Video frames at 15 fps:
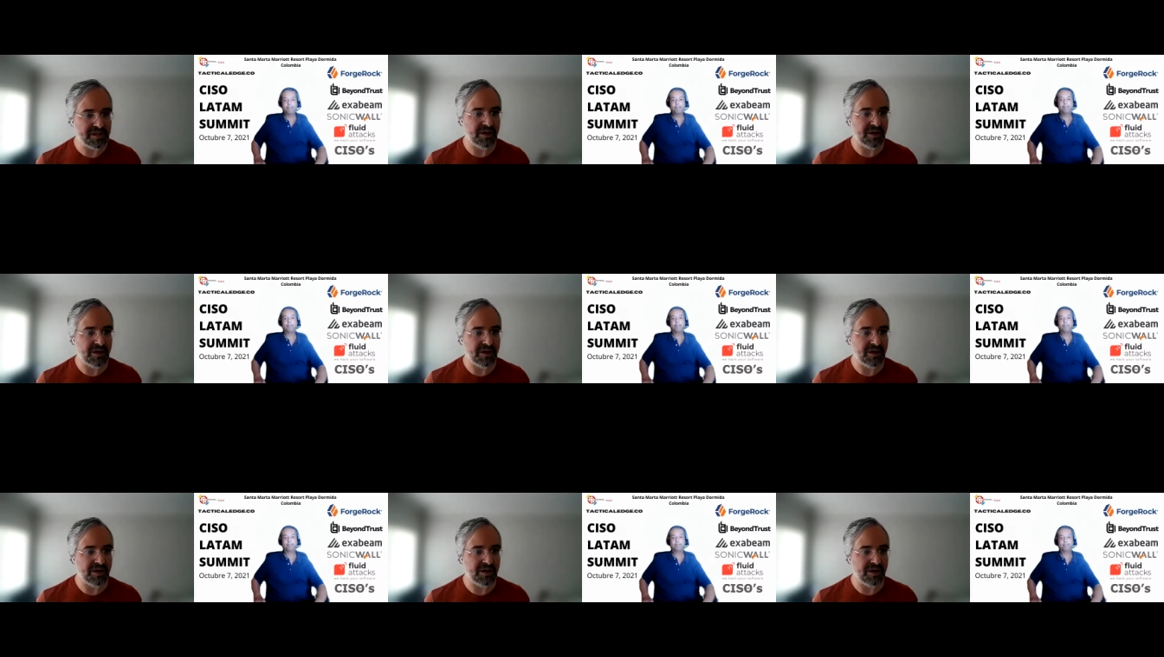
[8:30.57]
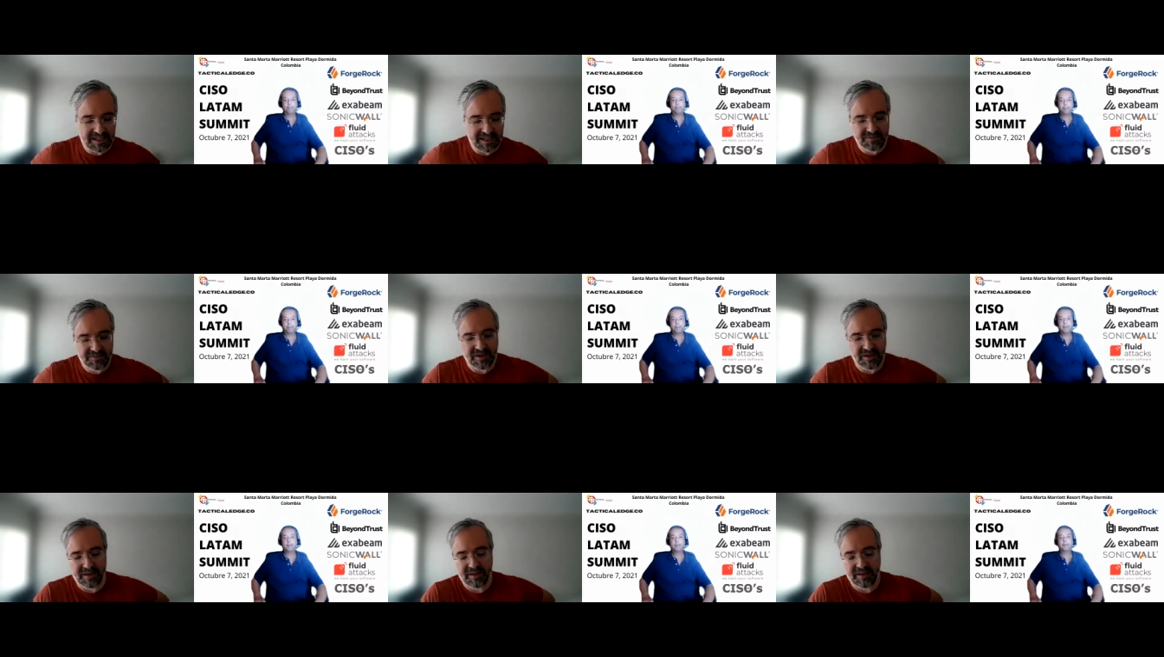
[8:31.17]
How can we
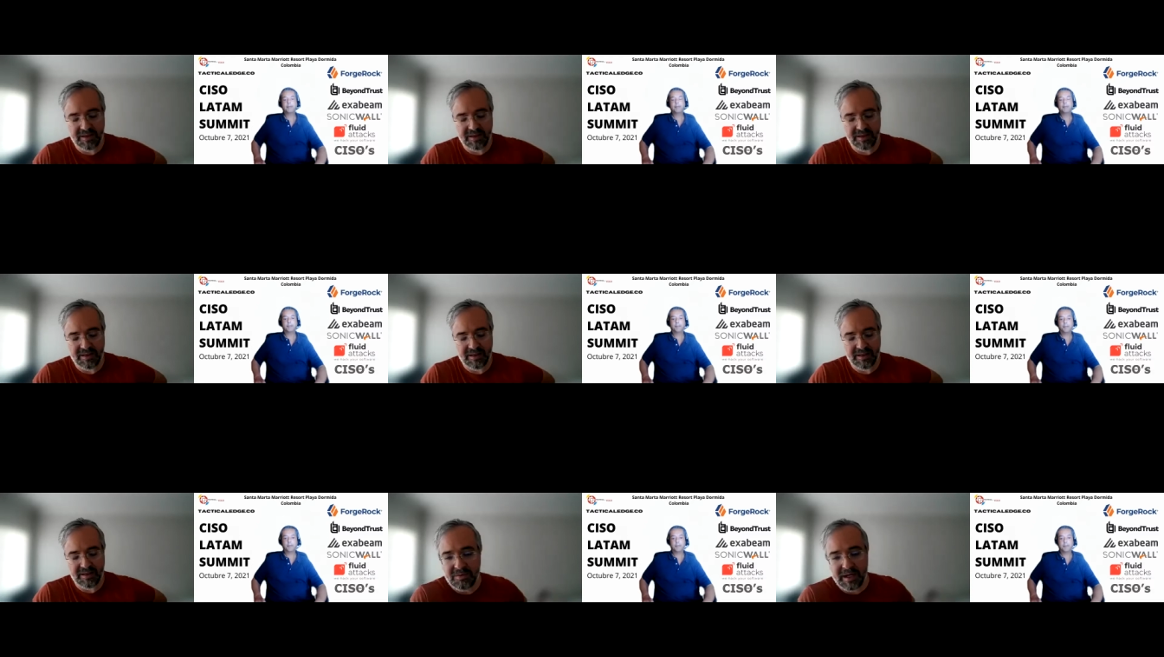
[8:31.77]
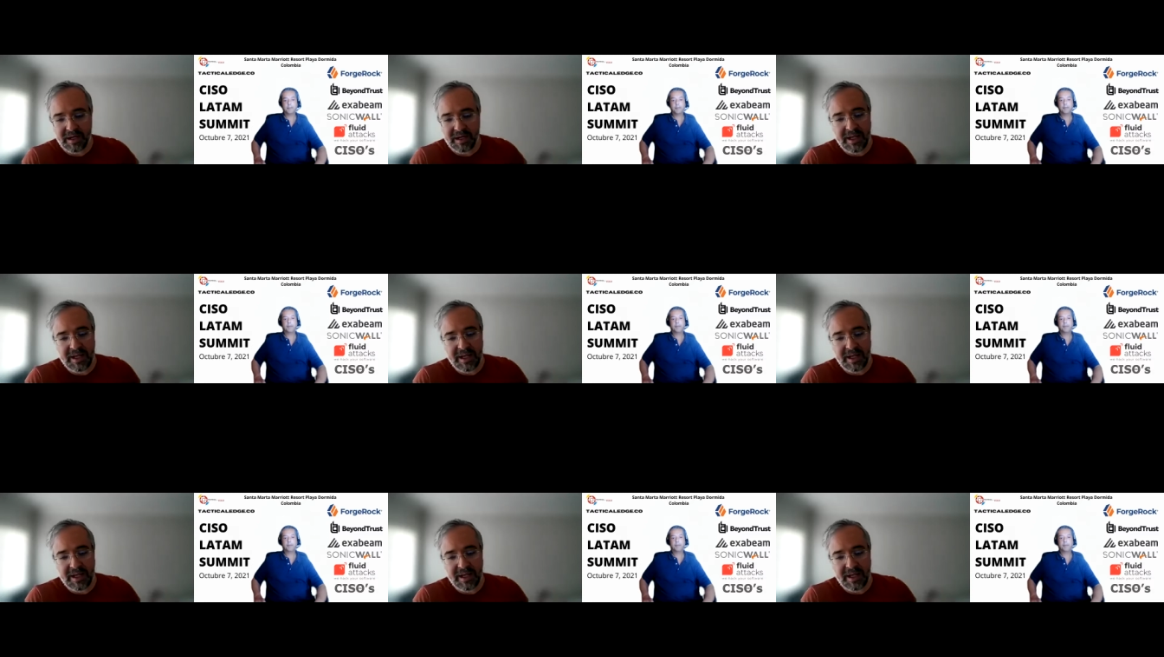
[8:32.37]
classify them, right?